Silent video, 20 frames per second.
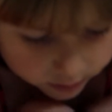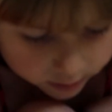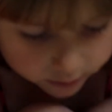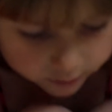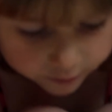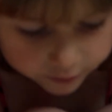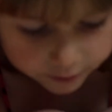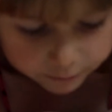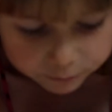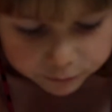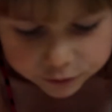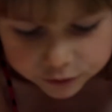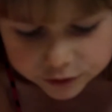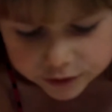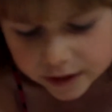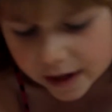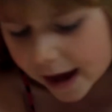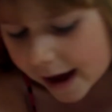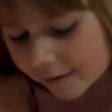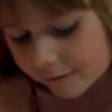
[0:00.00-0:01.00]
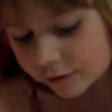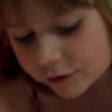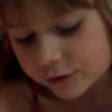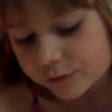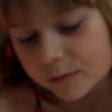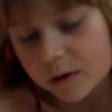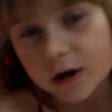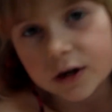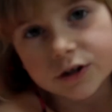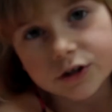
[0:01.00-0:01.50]
they wouldn't have as
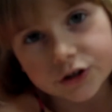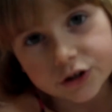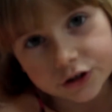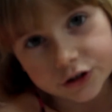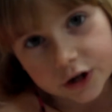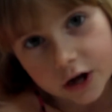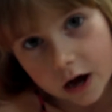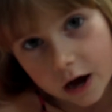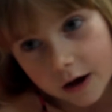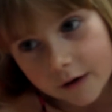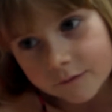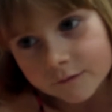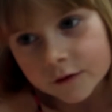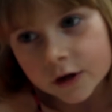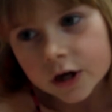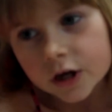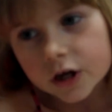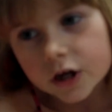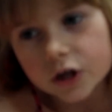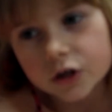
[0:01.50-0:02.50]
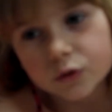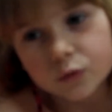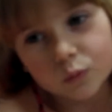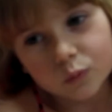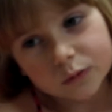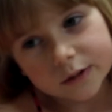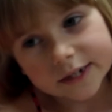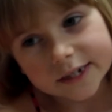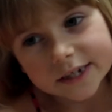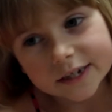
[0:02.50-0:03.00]
much stuff as
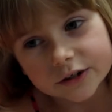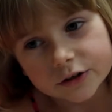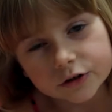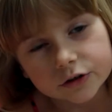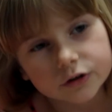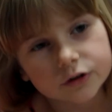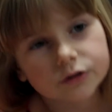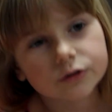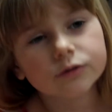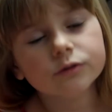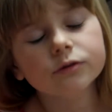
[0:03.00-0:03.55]
we do.